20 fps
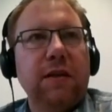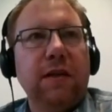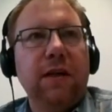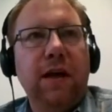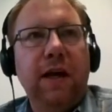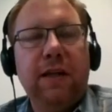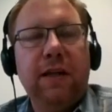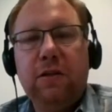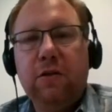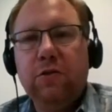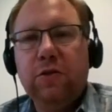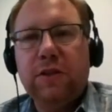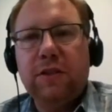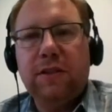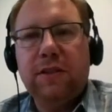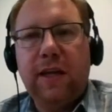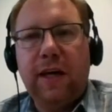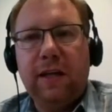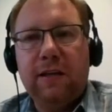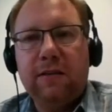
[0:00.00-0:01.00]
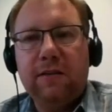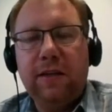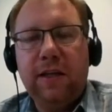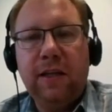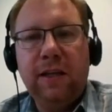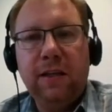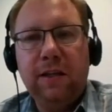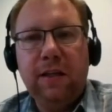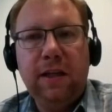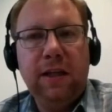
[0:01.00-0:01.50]
and uses that
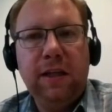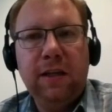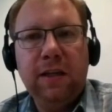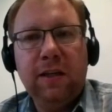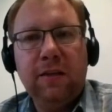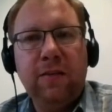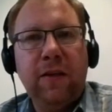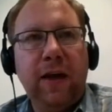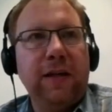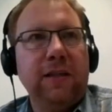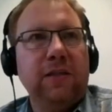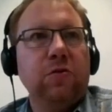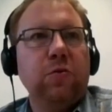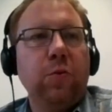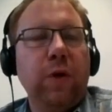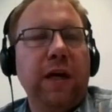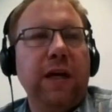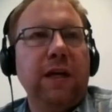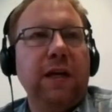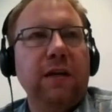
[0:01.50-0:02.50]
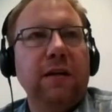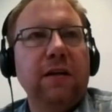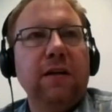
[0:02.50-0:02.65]
in a nice way